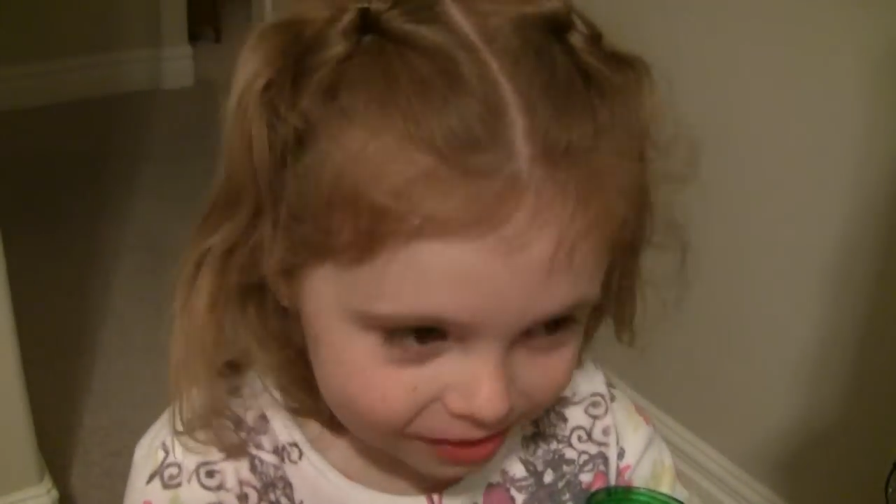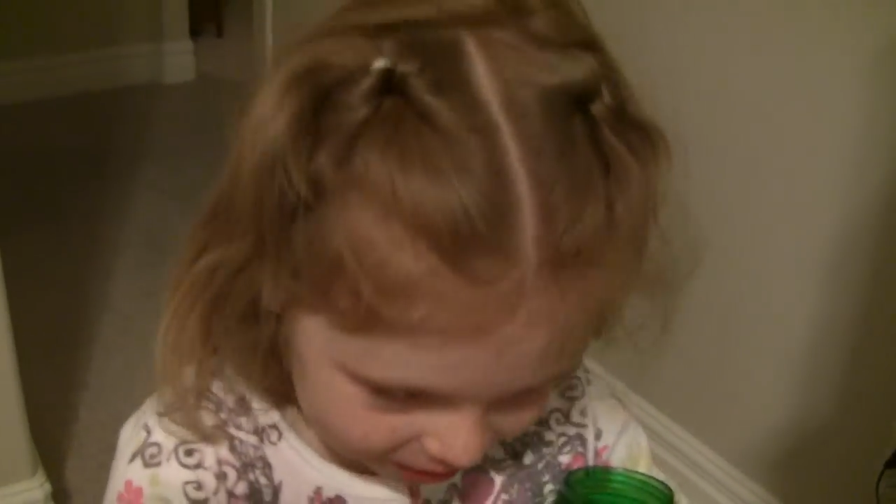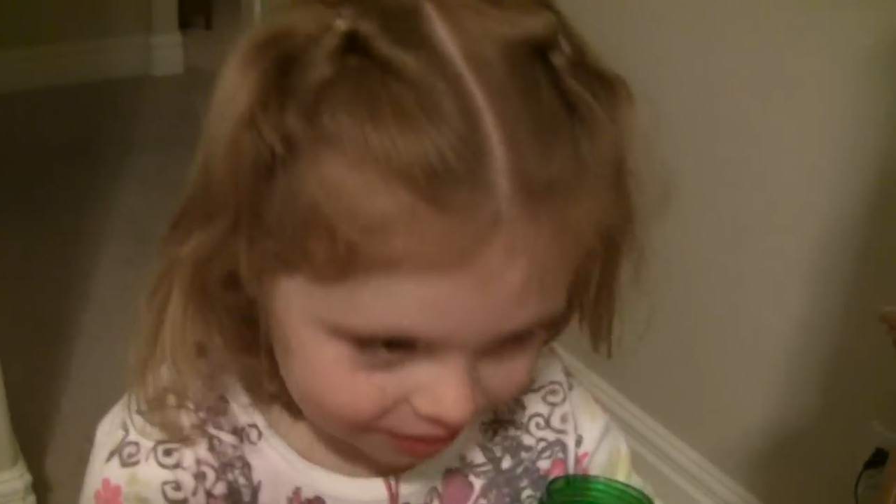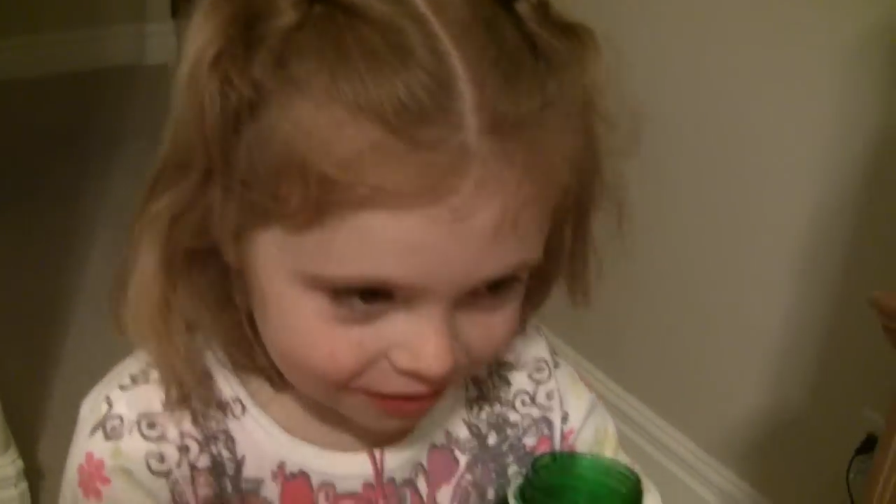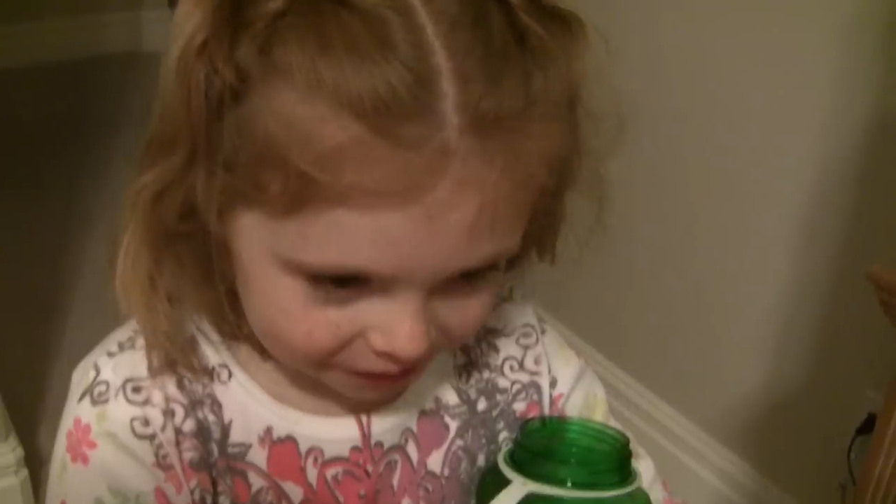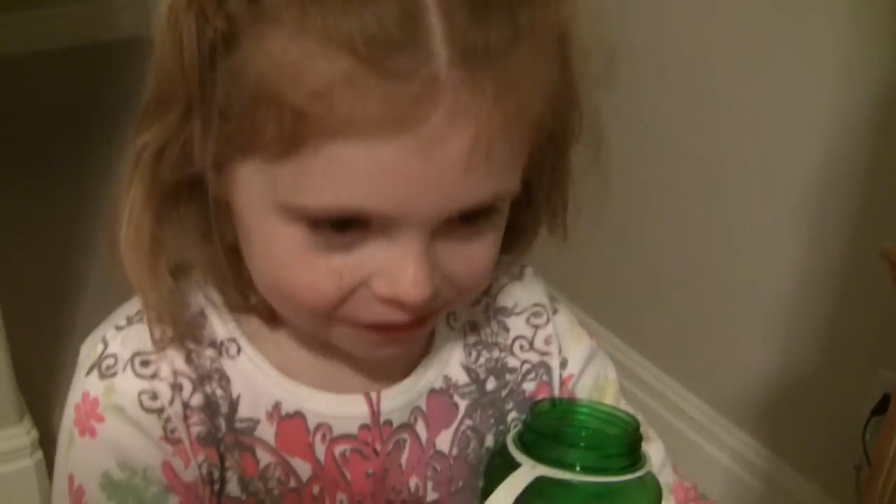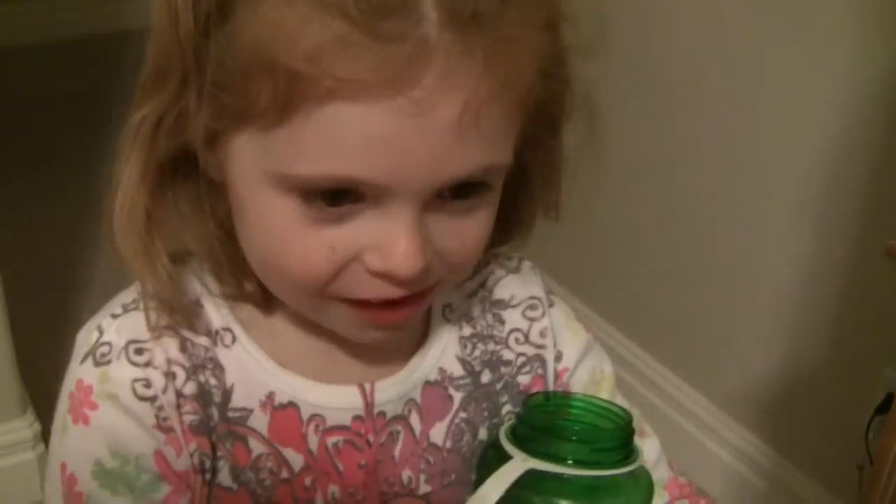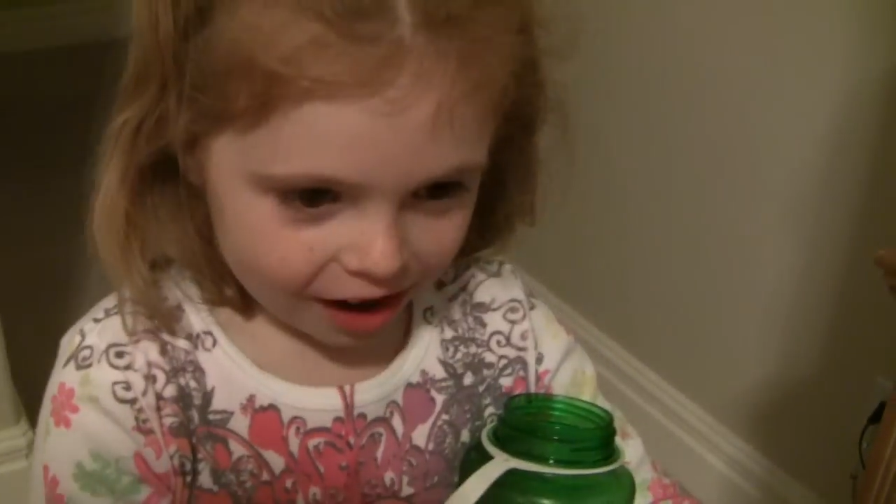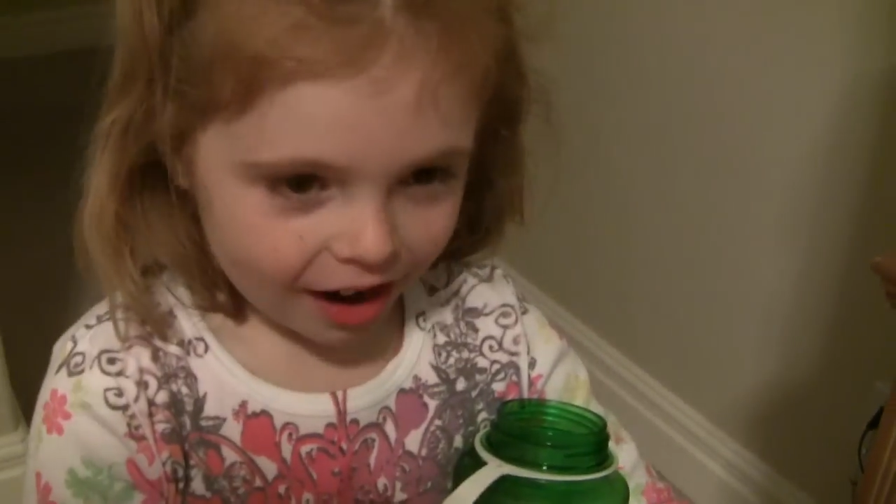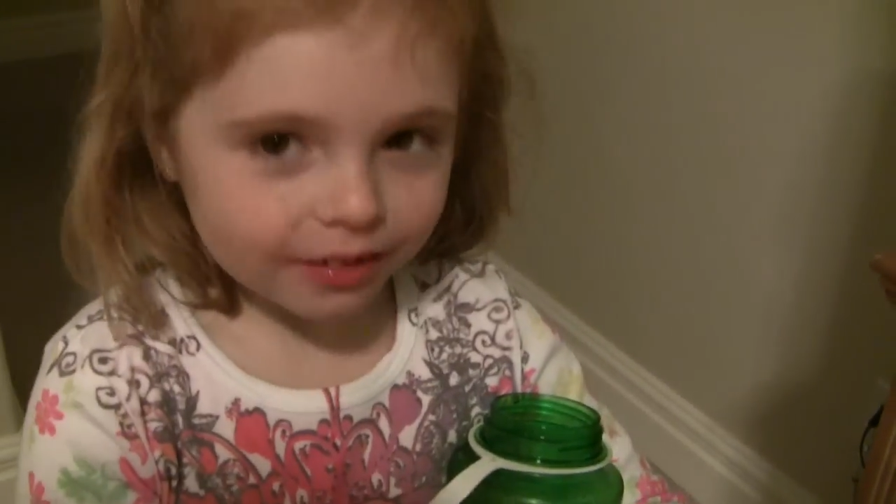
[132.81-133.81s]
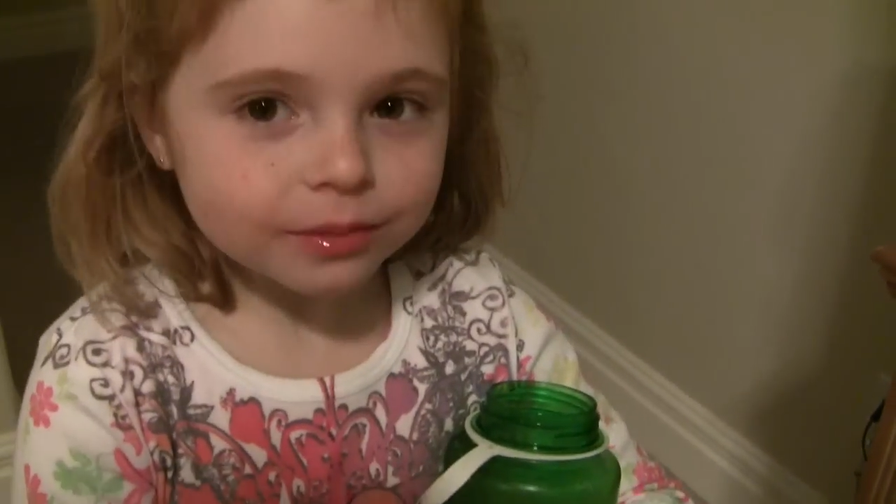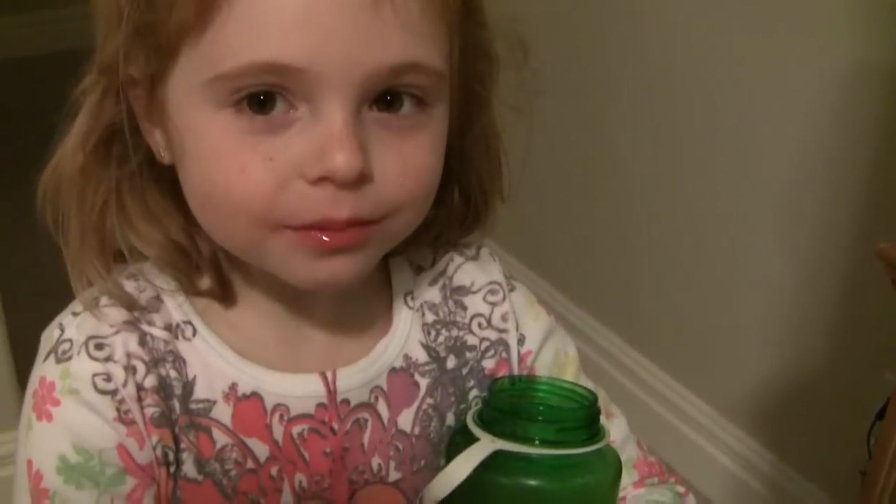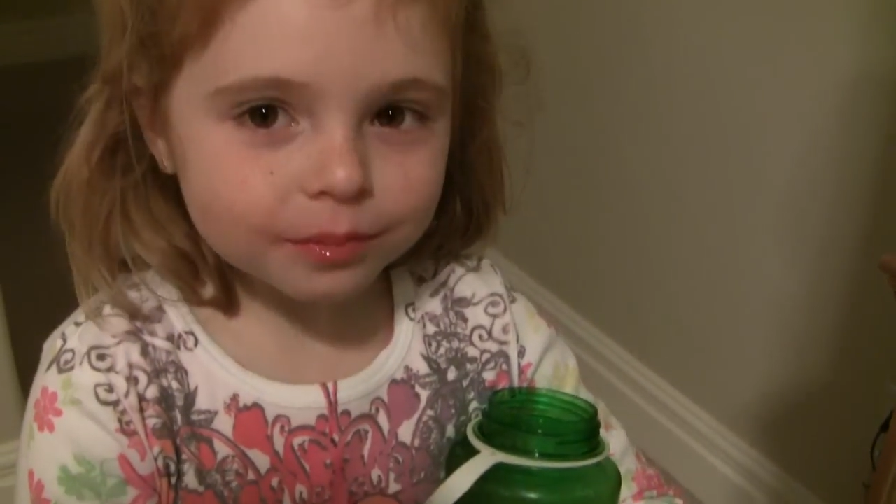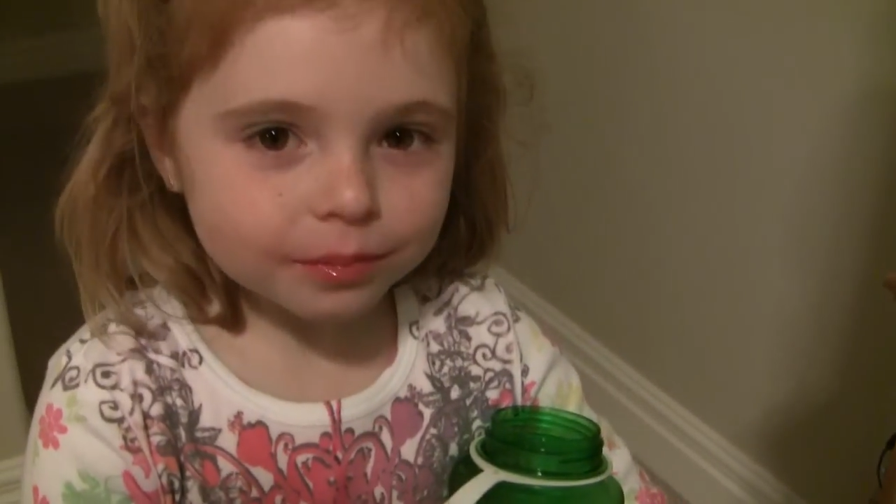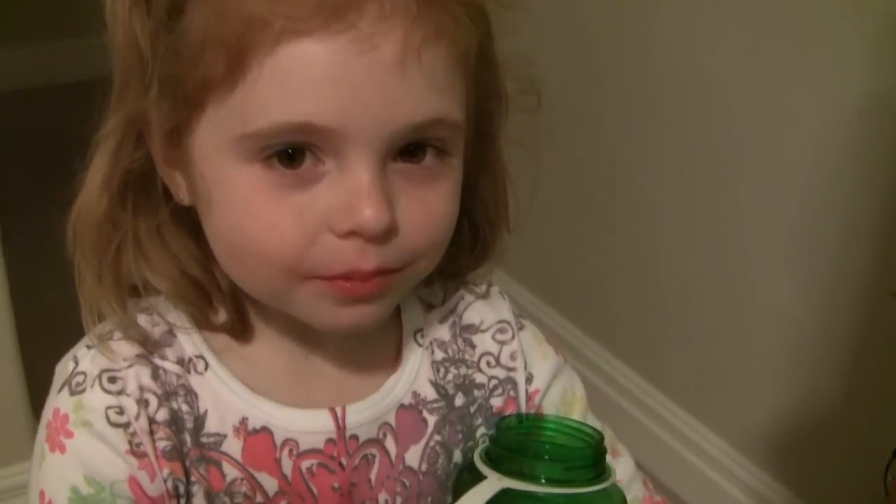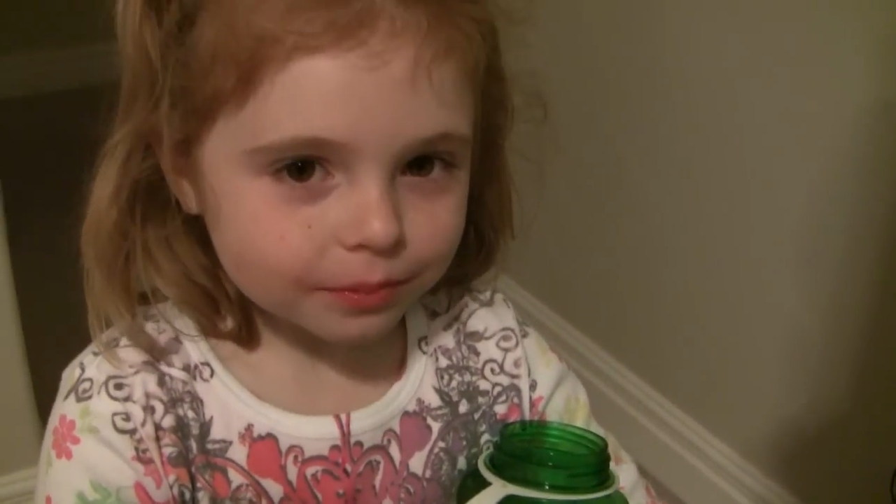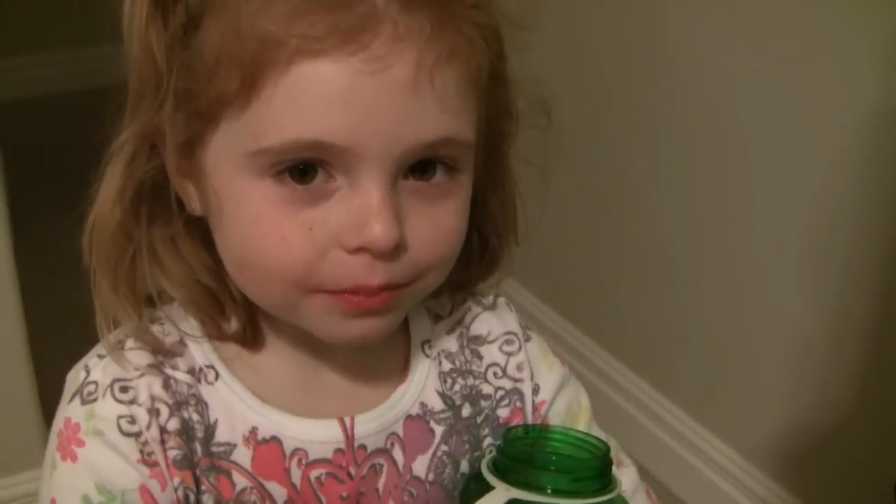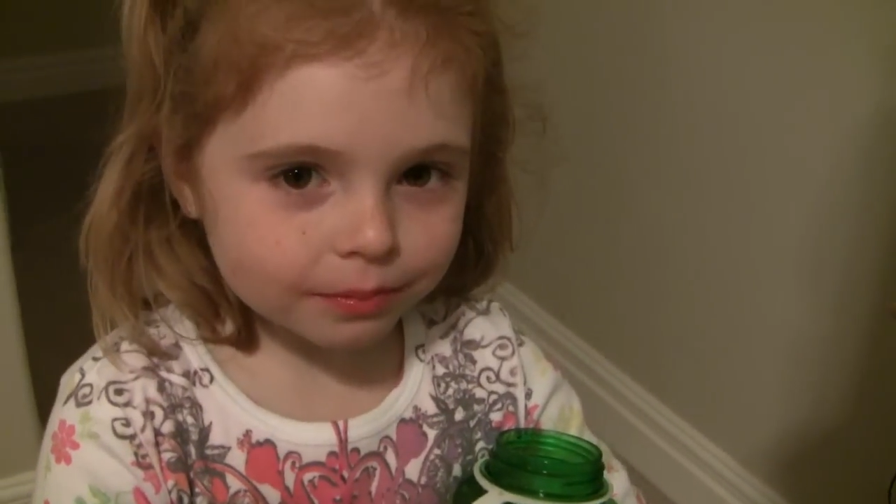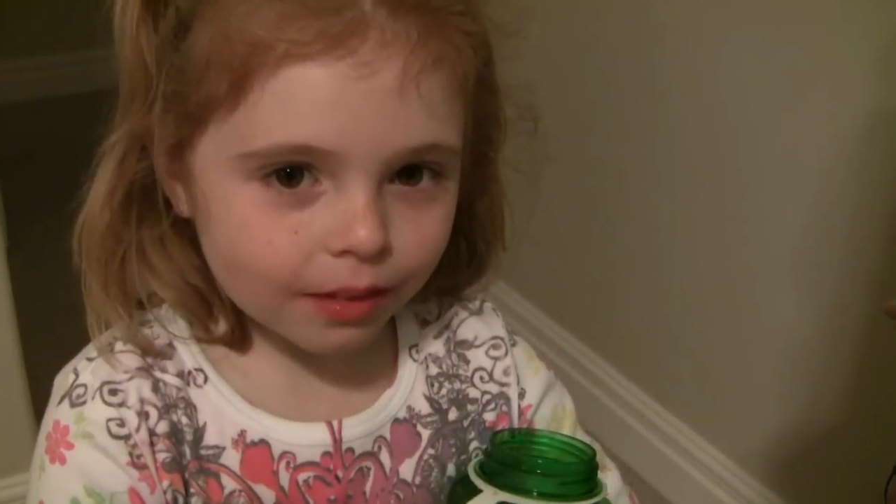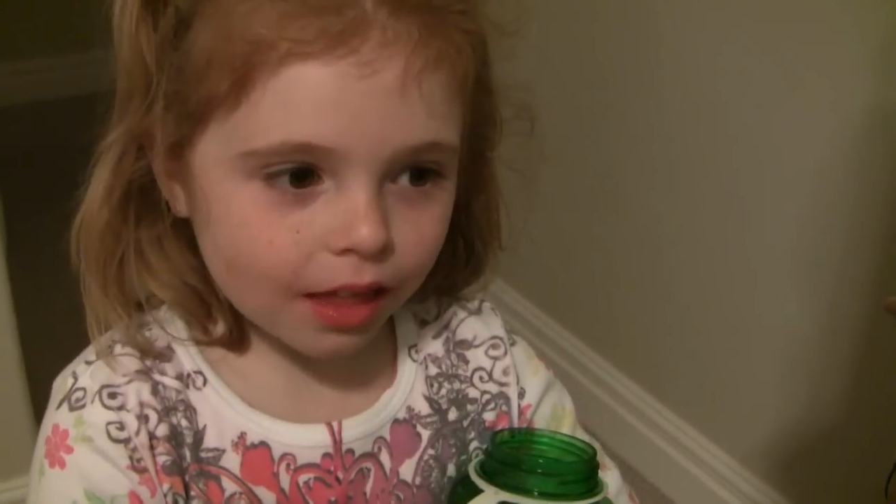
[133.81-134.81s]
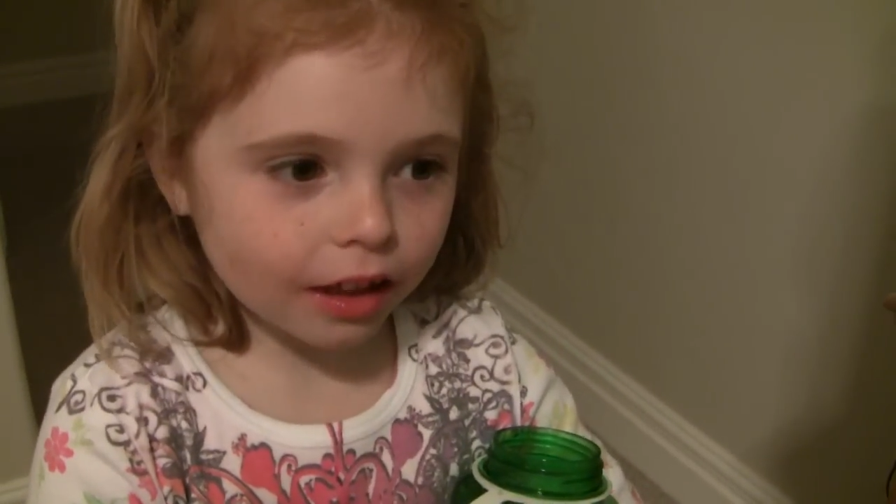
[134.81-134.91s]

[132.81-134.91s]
it taste like fish water or clean water?